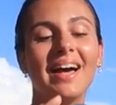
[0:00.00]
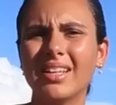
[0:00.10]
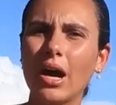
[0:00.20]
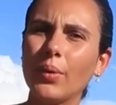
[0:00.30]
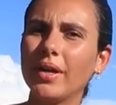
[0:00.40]

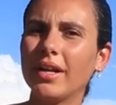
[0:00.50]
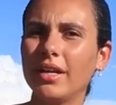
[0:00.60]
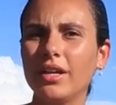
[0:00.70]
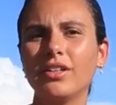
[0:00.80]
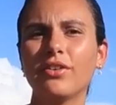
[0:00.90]
Now we are
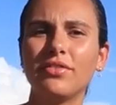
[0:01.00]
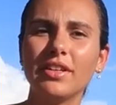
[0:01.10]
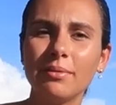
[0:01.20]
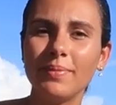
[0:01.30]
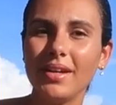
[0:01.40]
here in the
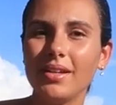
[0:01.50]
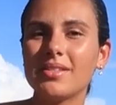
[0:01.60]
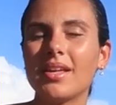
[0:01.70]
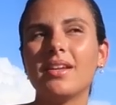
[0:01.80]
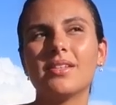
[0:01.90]

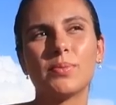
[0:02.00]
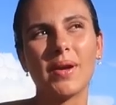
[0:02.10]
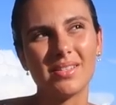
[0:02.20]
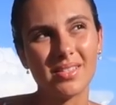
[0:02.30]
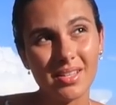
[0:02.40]
Philippines and it's
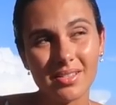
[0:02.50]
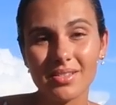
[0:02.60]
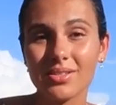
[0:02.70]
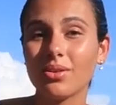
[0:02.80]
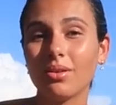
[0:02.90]
rain
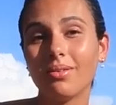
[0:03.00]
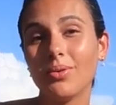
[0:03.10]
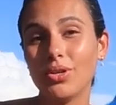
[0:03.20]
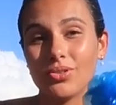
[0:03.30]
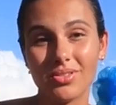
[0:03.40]
season, so
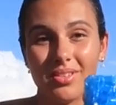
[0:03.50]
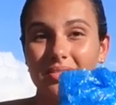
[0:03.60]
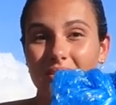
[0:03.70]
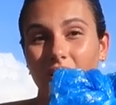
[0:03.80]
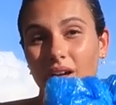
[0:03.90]
we use
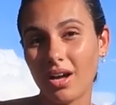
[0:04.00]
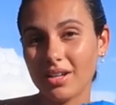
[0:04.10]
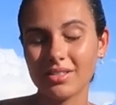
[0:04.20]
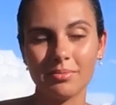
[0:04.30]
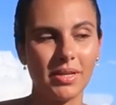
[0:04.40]
this a
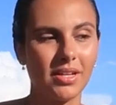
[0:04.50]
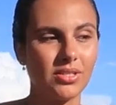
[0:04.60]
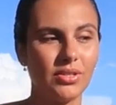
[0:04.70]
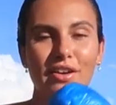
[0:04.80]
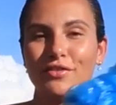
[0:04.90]
lot
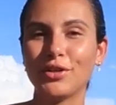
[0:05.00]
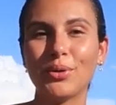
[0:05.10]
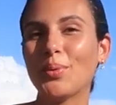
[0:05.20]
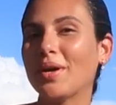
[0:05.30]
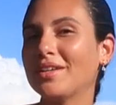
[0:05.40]
because you never
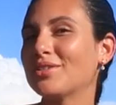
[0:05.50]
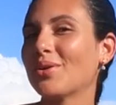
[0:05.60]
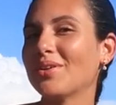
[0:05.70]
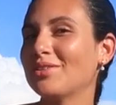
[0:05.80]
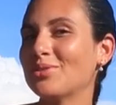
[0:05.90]
know when it's
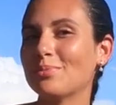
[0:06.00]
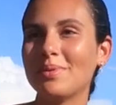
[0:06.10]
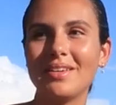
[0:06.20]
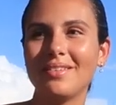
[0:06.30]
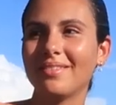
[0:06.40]
going to
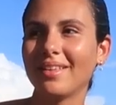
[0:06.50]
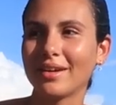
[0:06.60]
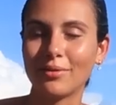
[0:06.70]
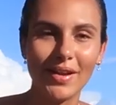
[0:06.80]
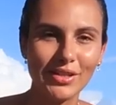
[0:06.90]
be
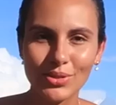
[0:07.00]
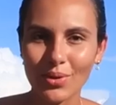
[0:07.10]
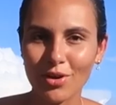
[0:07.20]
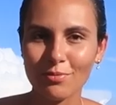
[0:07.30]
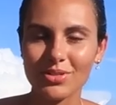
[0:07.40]
like a
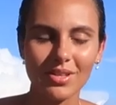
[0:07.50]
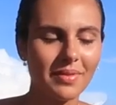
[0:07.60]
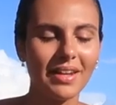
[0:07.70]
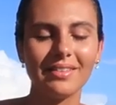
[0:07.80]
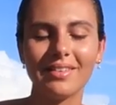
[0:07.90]
rainstorm or
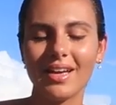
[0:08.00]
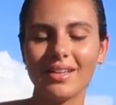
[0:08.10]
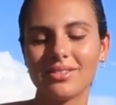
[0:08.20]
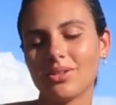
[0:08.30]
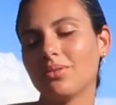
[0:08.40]
something like
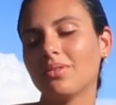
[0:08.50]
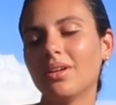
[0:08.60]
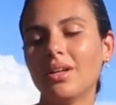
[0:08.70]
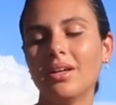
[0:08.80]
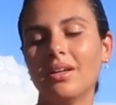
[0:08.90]
that. So
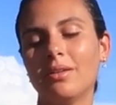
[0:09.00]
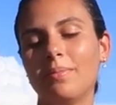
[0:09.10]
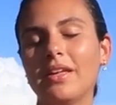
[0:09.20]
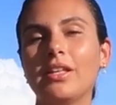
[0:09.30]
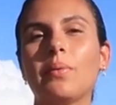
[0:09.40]

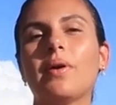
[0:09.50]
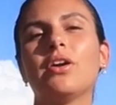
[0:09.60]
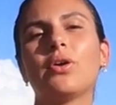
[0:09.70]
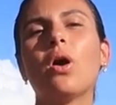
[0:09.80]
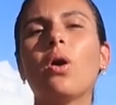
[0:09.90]
depending where
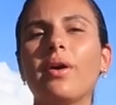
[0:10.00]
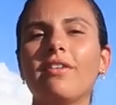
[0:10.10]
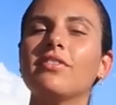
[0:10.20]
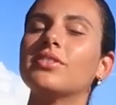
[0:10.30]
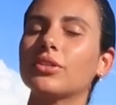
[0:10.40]
you go,
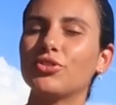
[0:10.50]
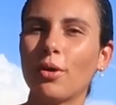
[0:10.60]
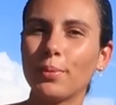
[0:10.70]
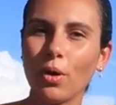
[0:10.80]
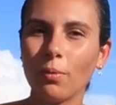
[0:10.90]
if it's a
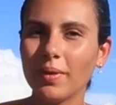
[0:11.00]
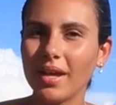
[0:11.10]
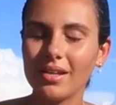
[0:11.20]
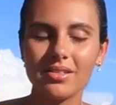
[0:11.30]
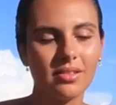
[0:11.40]
tropical
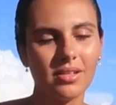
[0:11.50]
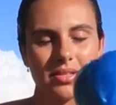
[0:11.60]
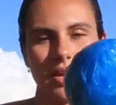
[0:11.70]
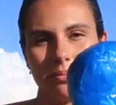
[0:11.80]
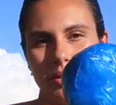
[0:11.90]
place, this
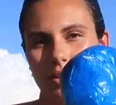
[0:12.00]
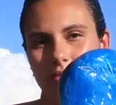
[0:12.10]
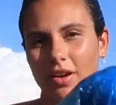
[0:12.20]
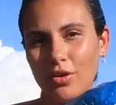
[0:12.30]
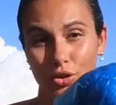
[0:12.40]
can be
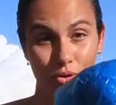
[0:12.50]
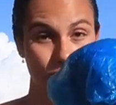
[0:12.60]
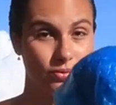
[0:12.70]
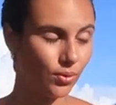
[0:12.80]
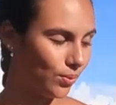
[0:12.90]
very
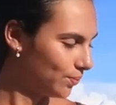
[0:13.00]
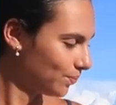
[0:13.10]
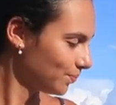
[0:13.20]
useful.